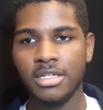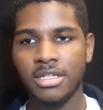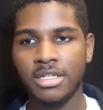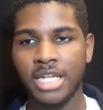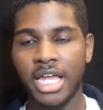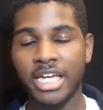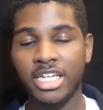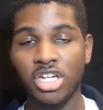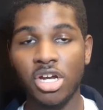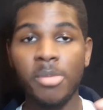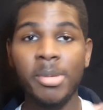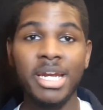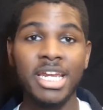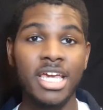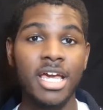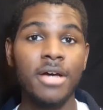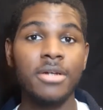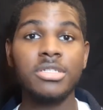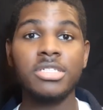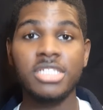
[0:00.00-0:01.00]
like nobody
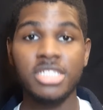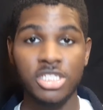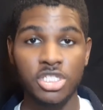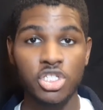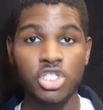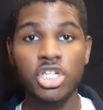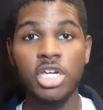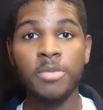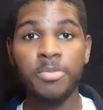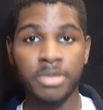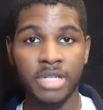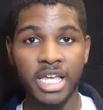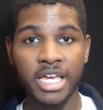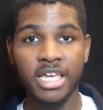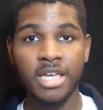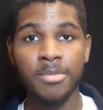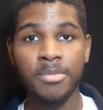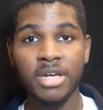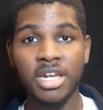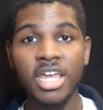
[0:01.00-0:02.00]
else should play
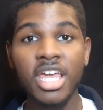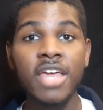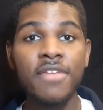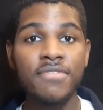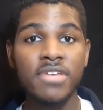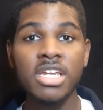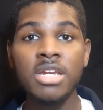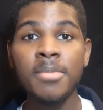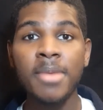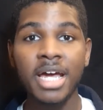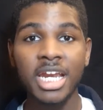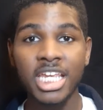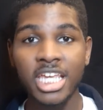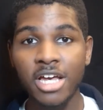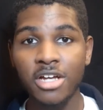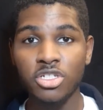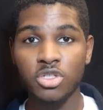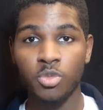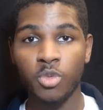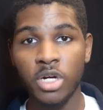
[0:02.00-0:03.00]
him, but if anybody
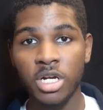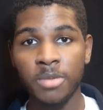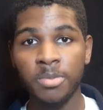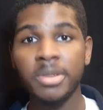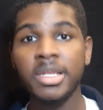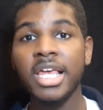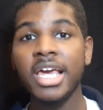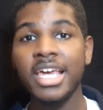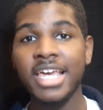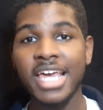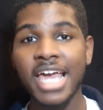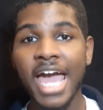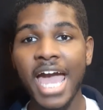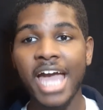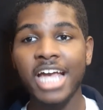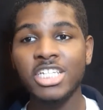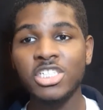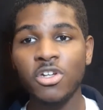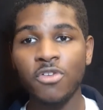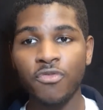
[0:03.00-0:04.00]
else were to play
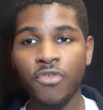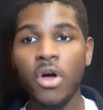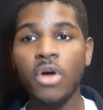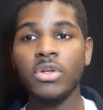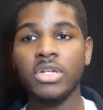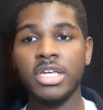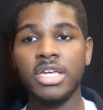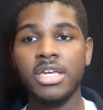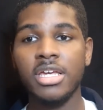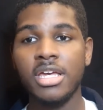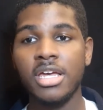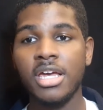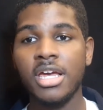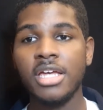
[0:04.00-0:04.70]
Axel Foley,